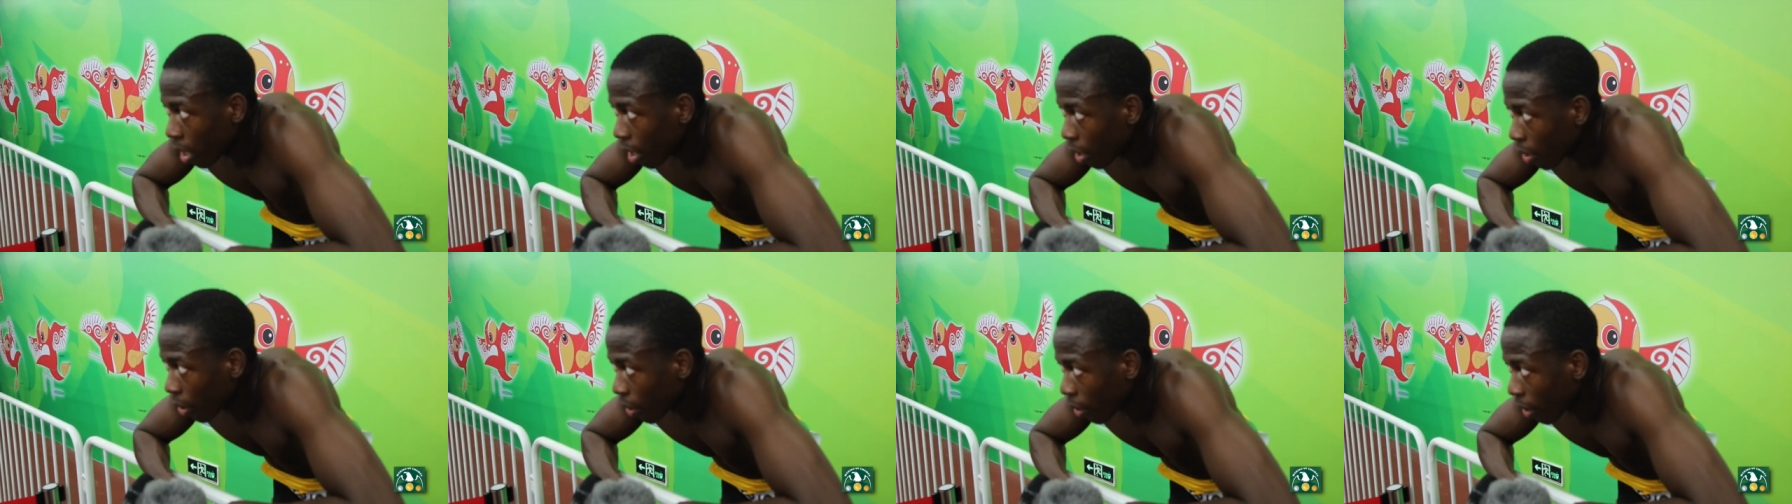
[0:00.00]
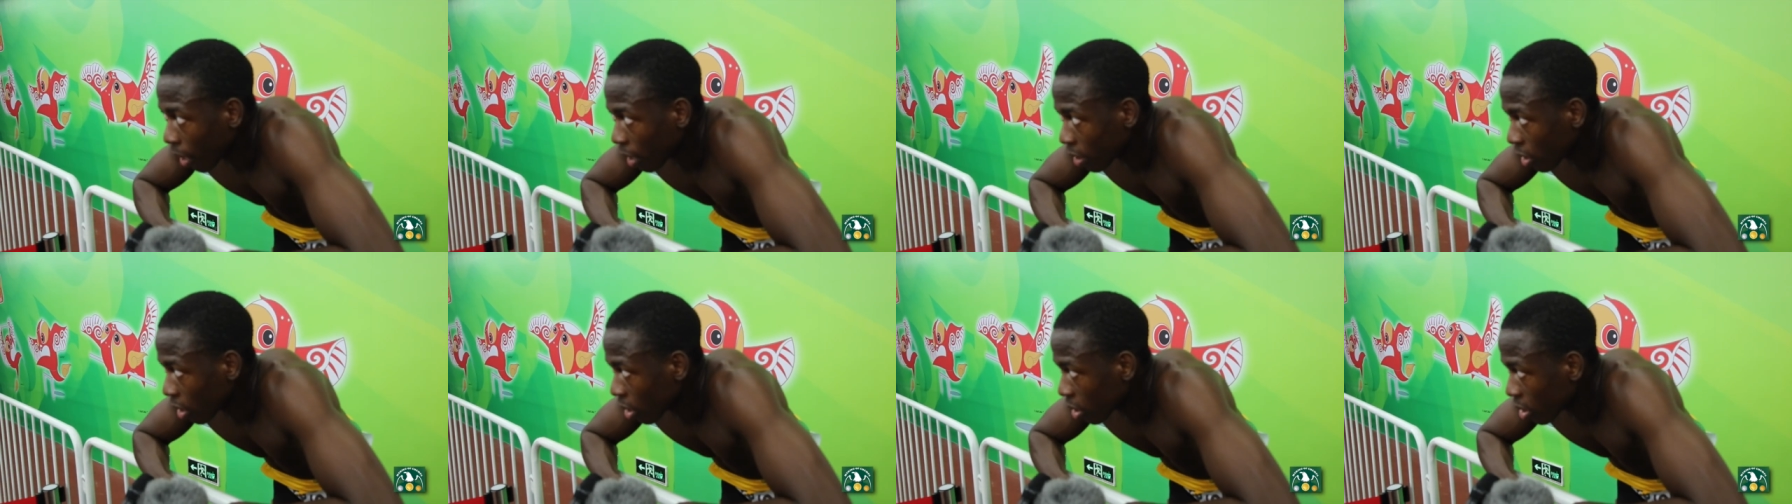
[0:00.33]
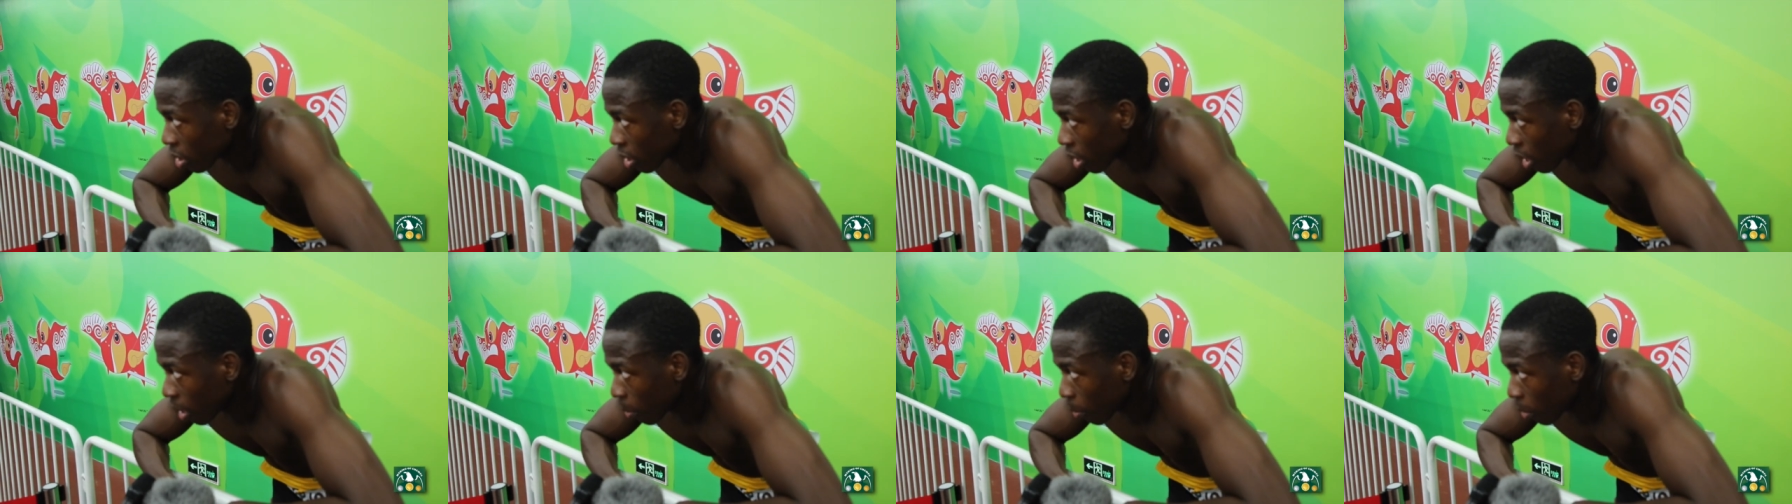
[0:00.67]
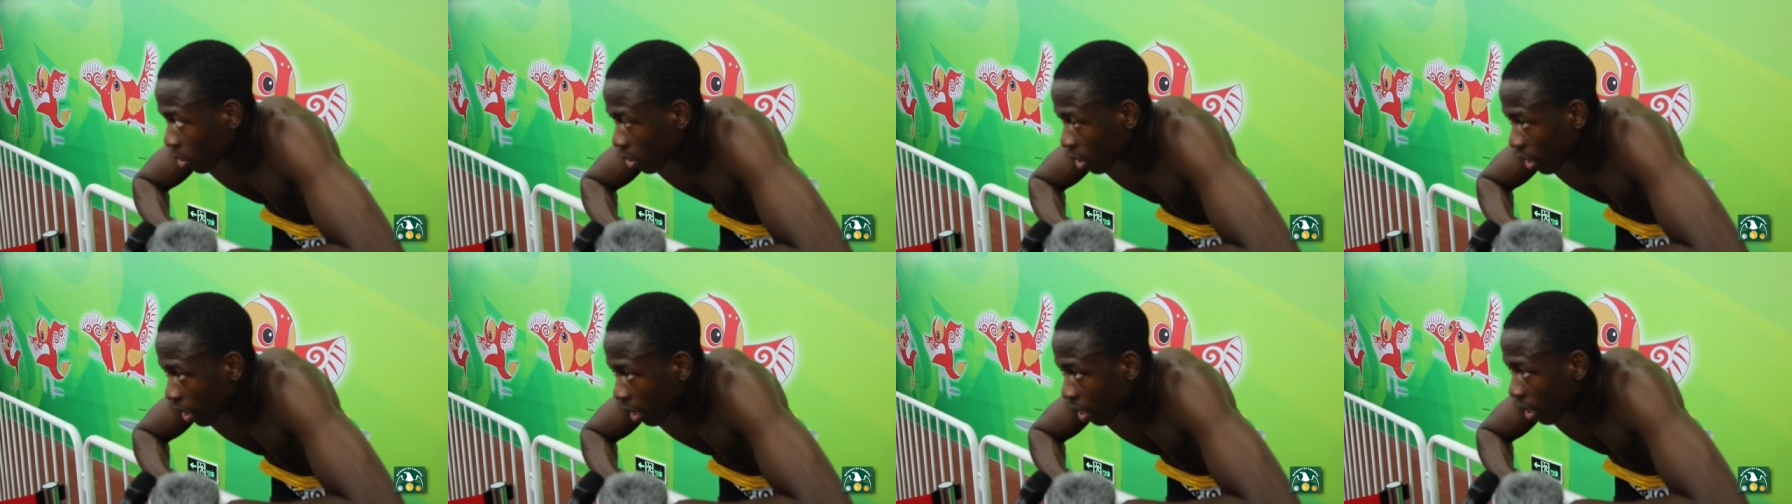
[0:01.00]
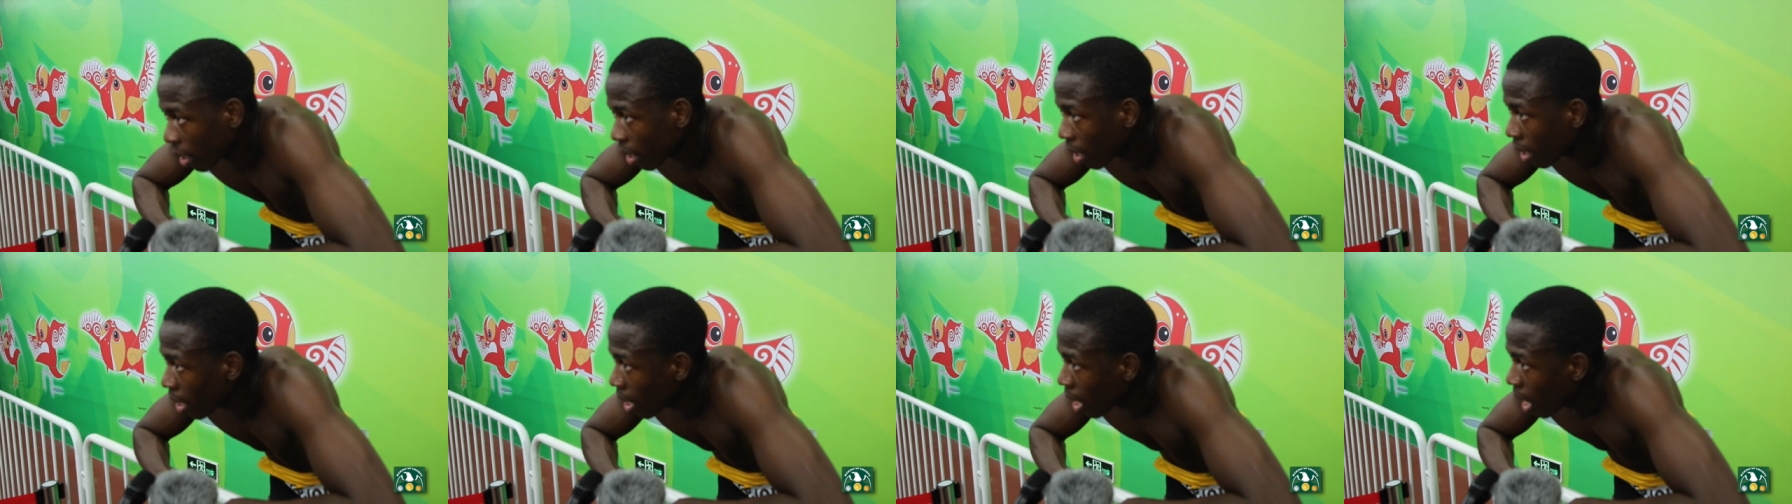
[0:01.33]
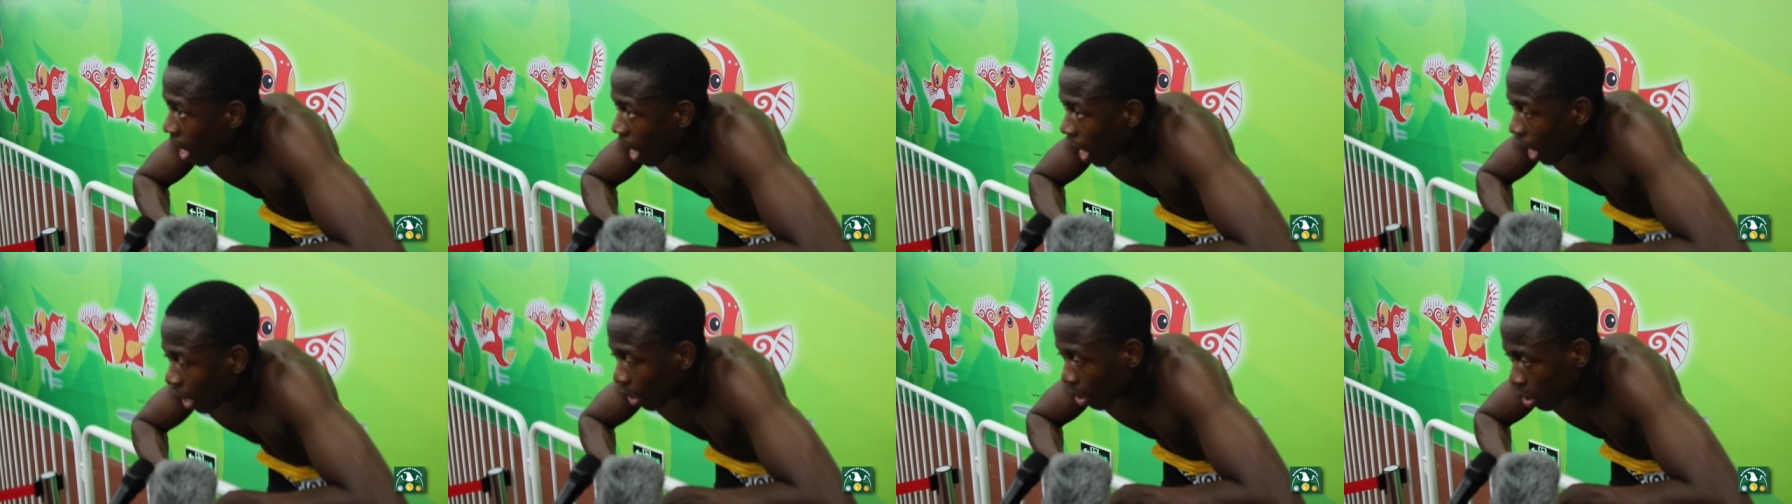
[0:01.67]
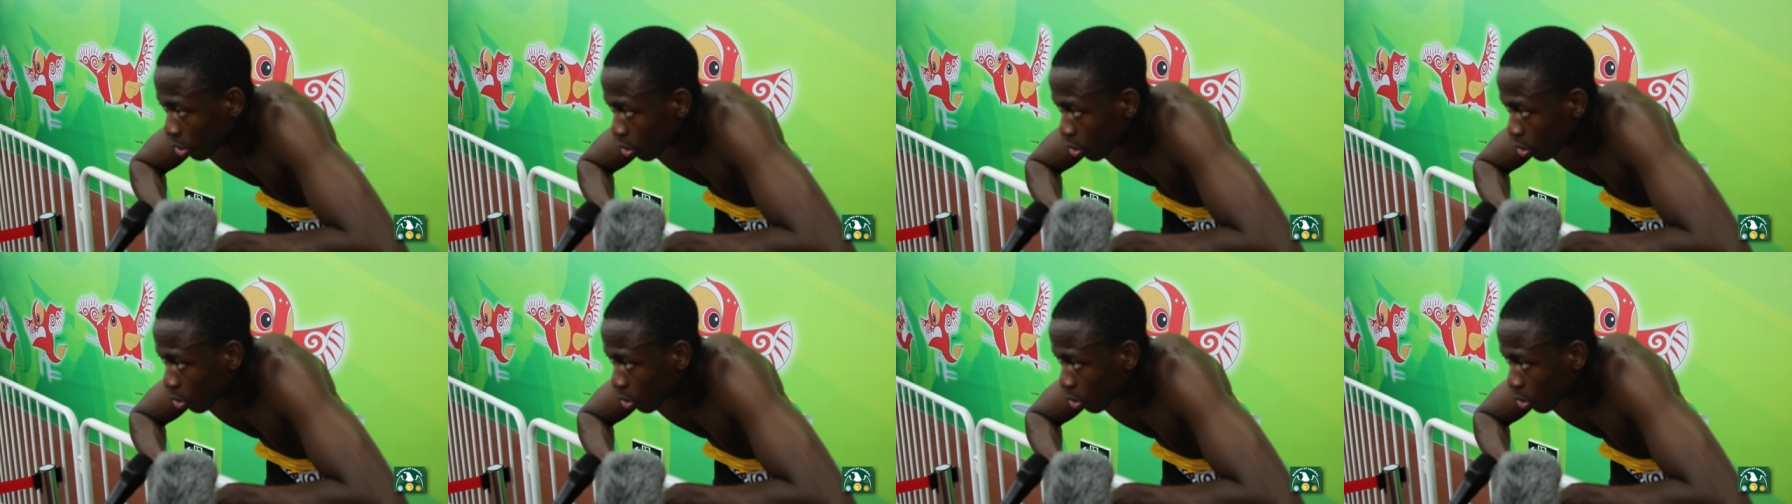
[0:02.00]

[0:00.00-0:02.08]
You know, I just came out here and